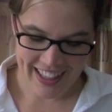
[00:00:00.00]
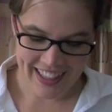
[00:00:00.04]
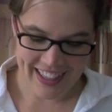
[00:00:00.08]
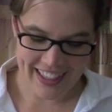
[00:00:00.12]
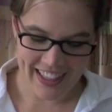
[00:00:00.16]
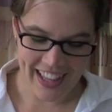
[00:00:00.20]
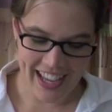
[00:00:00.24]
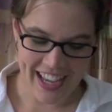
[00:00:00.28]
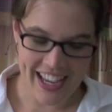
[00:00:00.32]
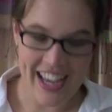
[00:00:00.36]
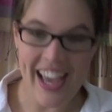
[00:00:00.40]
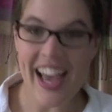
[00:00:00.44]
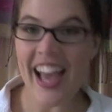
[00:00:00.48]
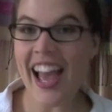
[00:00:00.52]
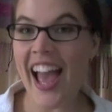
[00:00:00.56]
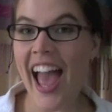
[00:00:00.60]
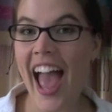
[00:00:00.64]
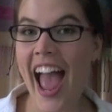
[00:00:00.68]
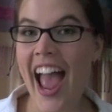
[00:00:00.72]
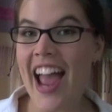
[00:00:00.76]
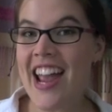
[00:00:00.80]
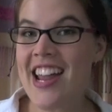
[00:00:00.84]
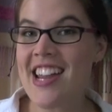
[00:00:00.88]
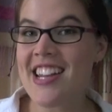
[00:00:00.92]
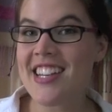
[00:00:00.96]
They
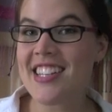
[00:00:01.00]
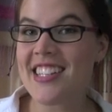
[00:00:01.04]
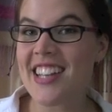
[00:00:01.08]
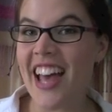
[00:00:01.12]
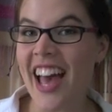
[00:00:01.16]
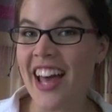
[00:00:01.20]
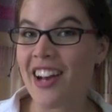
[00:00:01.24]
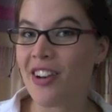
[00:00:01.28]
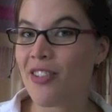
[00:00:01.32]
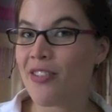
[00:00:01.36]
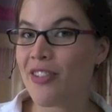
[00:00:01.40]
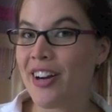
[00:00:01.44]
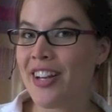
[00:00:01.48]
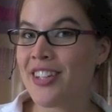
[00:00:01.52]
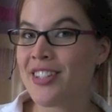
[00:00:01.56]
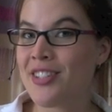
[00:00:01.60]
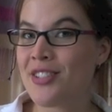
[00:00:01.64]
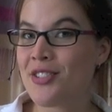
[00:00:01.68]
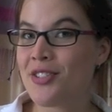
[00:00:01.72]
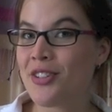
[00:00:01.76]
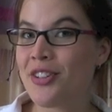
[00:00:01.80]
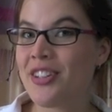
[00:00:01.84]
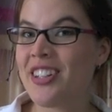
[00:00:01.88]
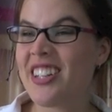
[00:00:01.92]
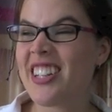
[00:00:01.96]
ate at a
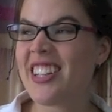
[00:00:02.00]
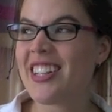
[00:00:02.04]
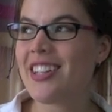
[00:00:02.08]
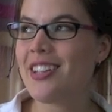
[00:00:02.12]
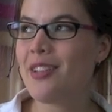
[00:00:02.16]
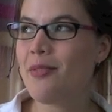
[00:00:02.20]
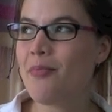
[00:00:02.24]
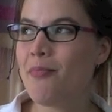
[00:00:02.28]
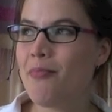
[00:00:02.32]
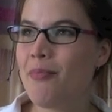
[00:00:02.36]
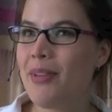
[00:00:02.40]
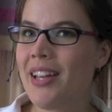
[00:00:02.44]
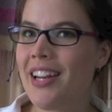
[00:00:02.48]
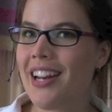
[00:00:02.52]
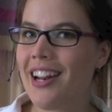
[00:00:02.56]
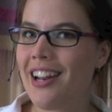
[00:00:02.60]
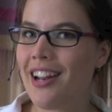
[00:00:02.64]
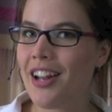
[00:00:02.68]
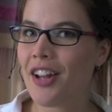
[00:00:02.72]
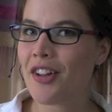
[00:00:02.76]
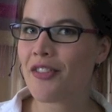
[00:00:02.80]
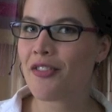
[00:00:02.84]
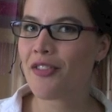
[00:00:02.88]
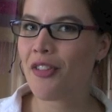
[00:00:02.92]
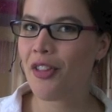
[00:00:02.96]
restaurant in the
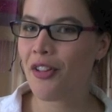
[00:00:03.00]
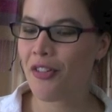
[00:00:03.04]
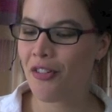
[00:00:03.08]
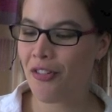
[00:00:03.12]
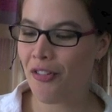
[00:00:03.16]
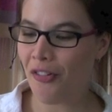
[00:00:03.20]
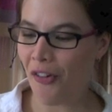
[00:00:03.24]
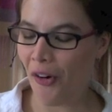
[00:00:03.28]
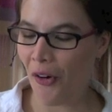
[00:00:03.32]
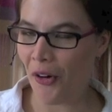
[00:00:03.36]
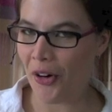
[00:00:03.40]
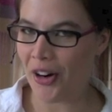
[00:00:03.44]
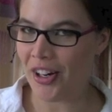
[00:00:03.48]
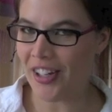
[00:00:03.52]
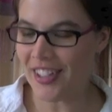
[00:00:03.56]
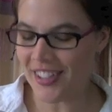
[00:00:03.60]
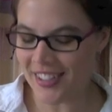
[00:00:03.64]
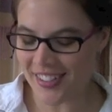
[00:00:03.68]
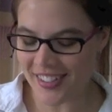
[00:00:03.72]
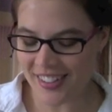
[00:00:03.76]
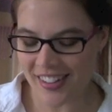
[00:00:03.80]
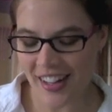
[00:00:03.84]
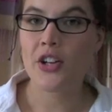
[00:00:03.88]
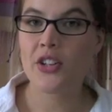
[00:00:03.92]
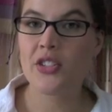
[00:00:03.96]
middle of the forest.